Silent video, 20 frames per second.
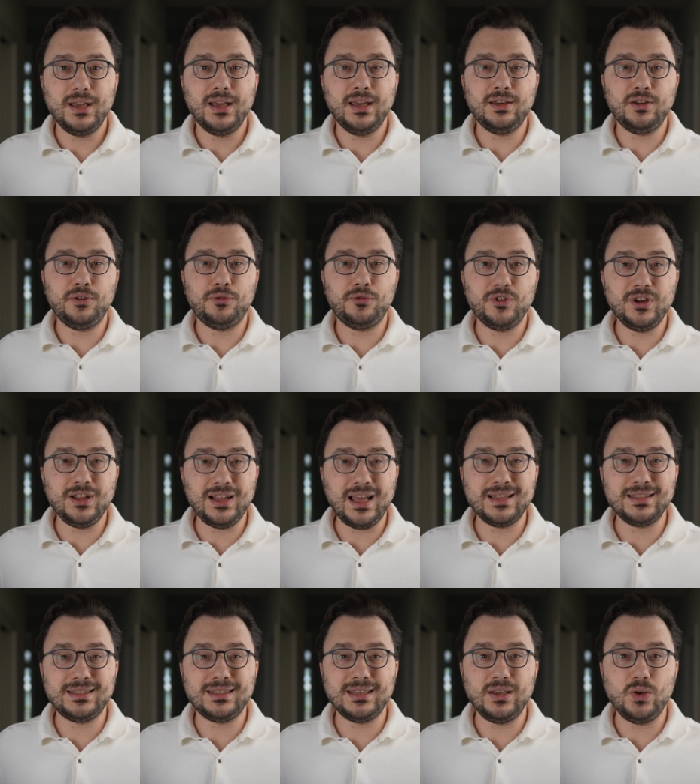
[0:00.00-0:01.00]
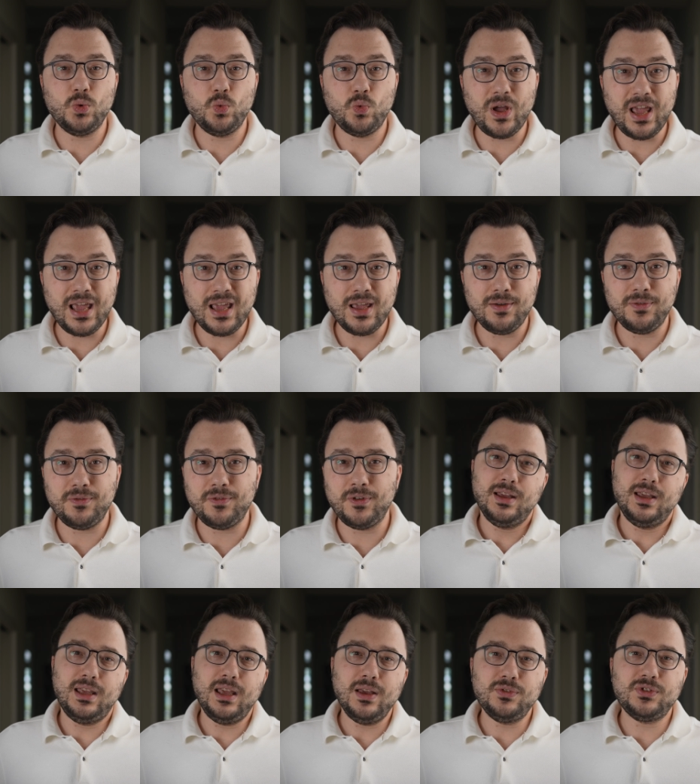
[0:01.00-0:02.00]
and the freelancing wave
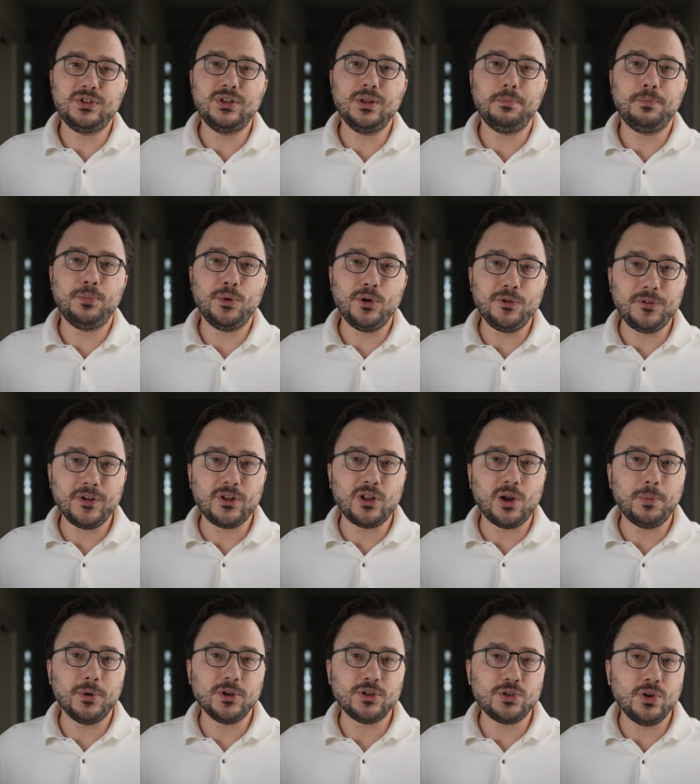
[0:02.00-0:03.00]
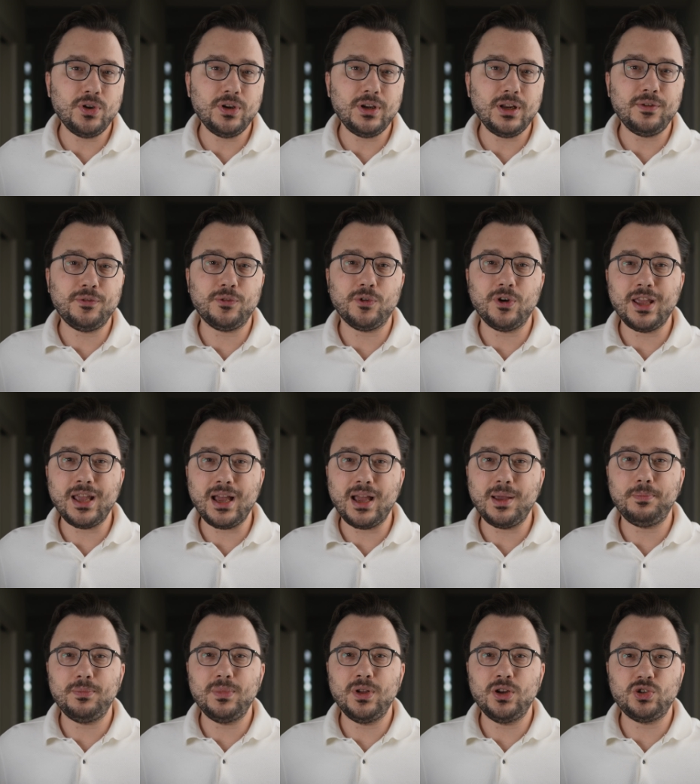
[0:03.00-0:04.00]
gives the perfect opportunity for AI
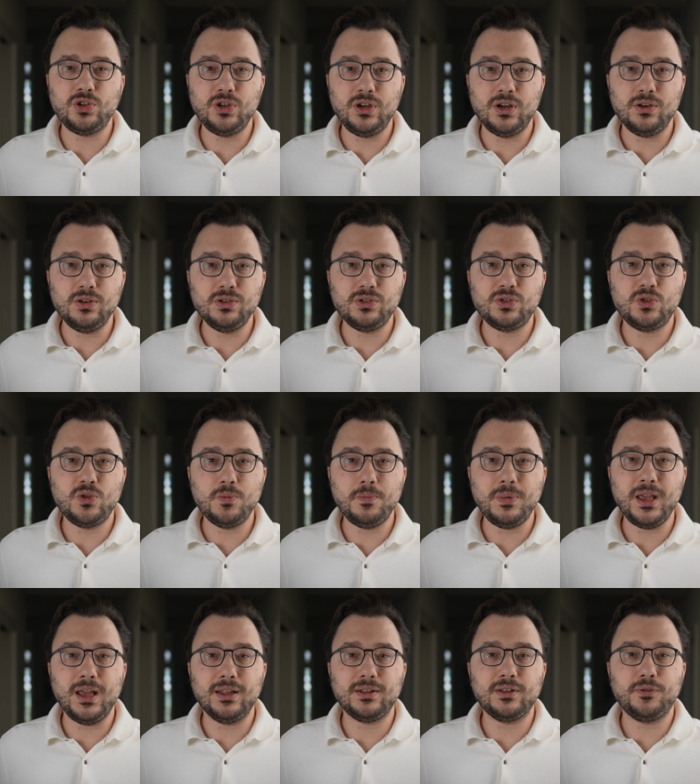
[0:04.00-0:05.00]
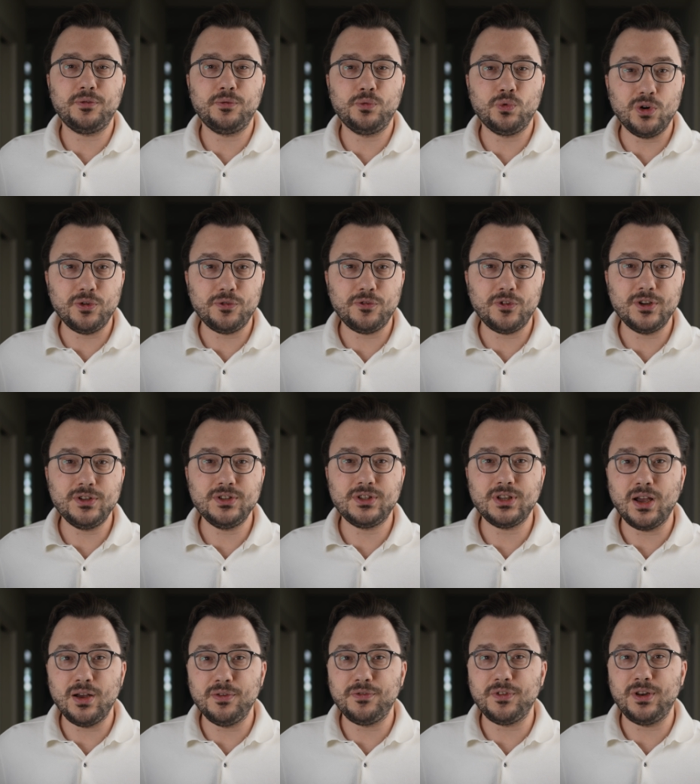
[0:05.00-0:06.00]
engineers to be at the forefront
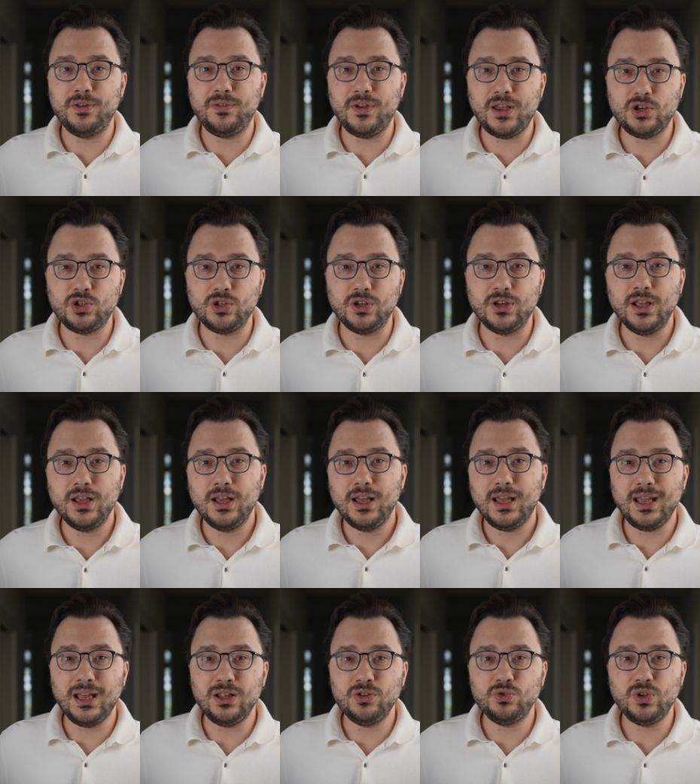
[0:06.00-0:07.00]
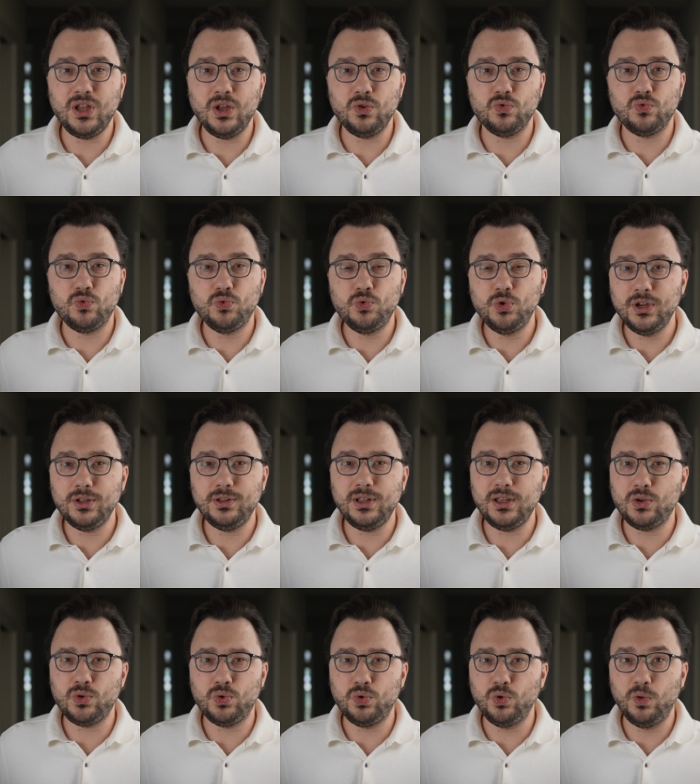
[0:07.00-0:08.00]
of innovation and to get really
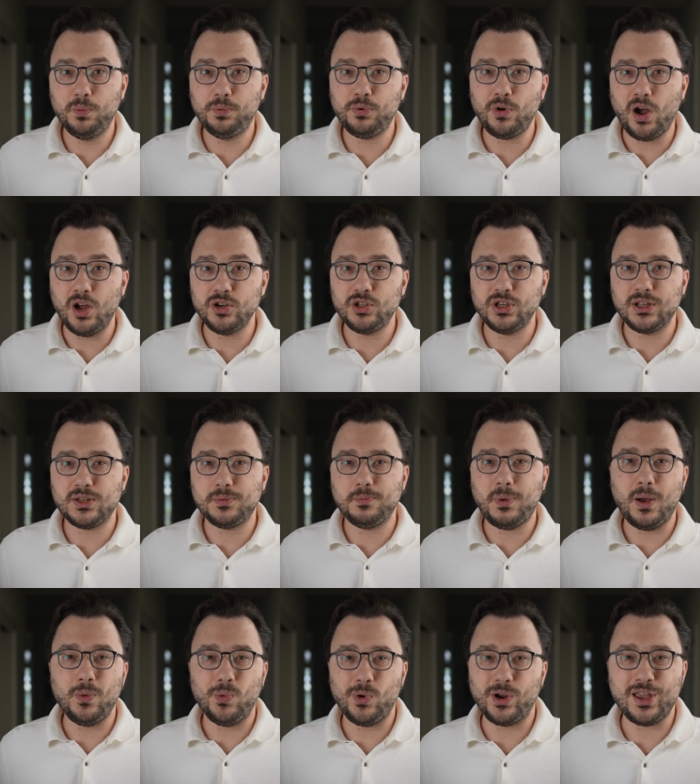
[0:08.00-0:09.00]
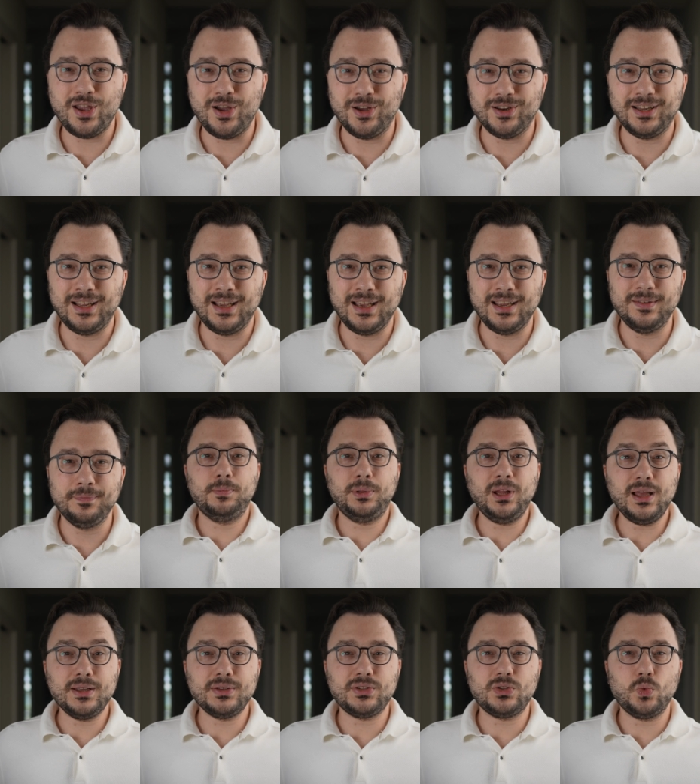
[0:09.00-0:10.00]
cool projects by working online.
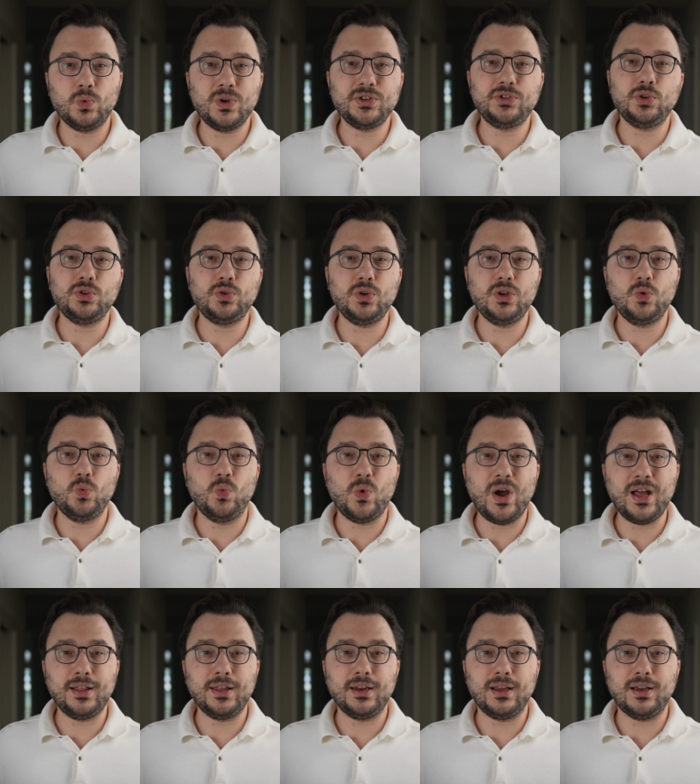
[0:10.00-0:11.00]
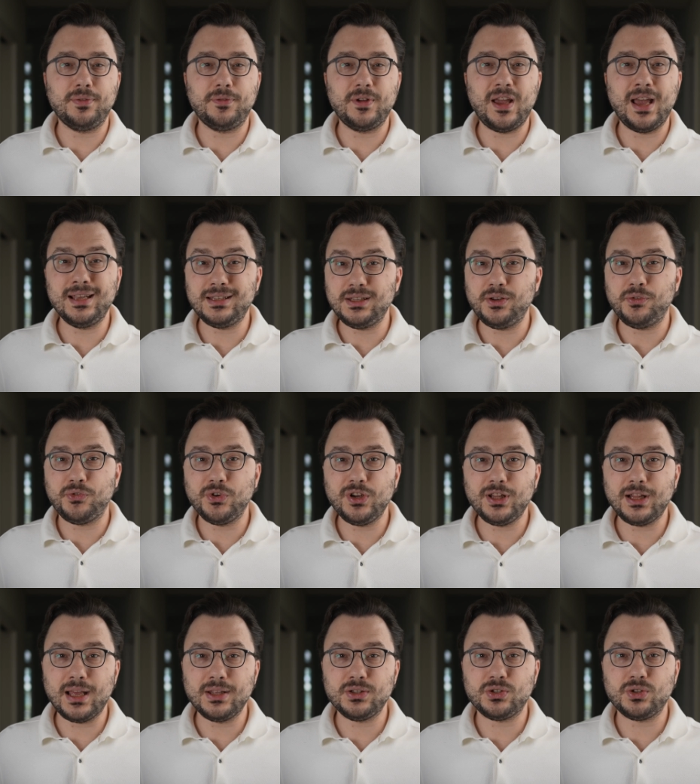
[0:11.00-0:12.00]
Plus, once you're doing well enough as a
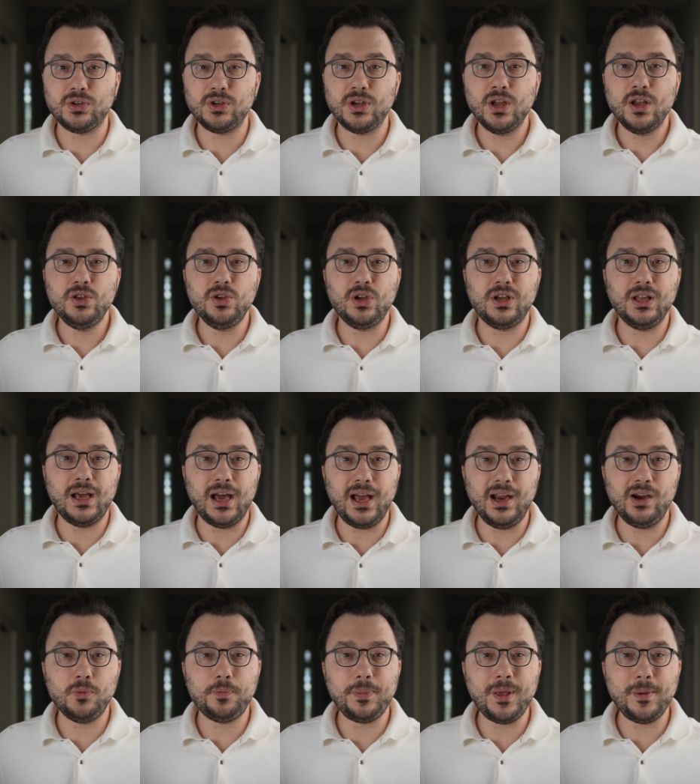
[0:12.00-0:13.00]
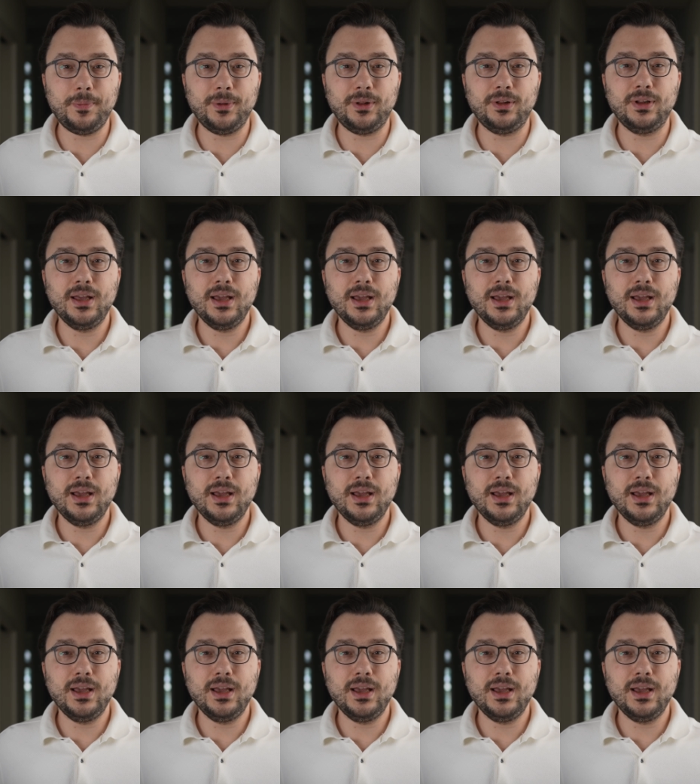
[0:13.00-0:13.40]
freelancer, you can hire people